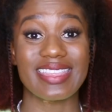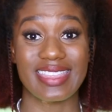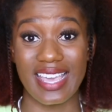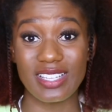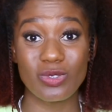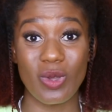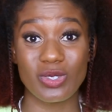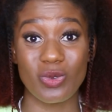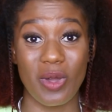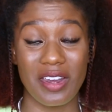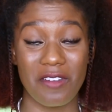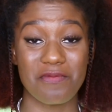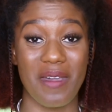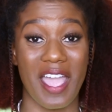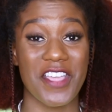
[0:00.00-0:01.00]
This was
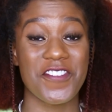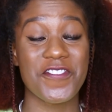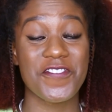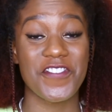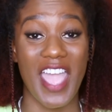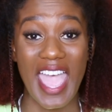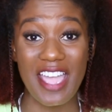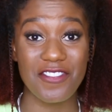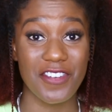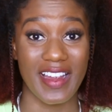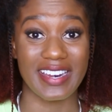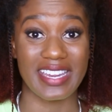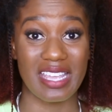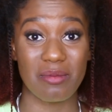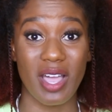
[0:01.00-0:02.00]
one of my
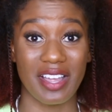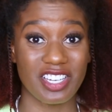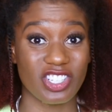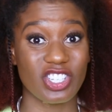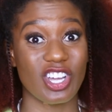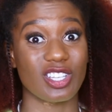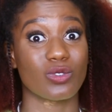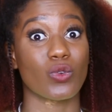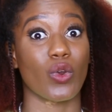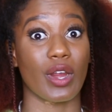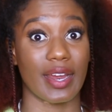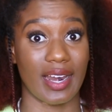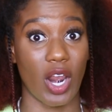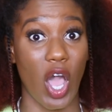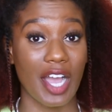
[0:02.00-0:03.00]
favorite deep conditioners
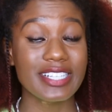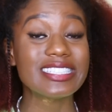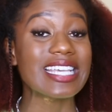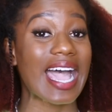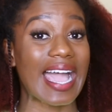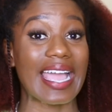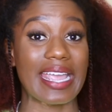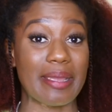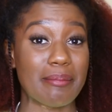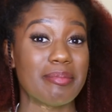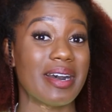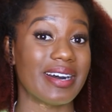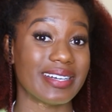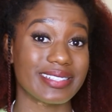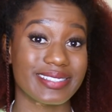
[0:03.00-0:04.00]
for a long time,
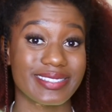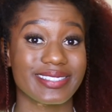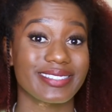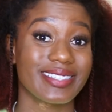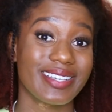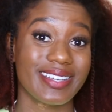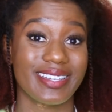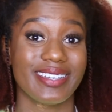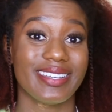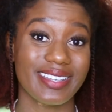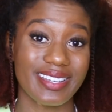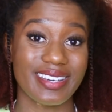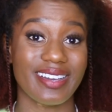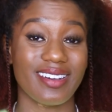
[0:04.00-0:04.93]
but you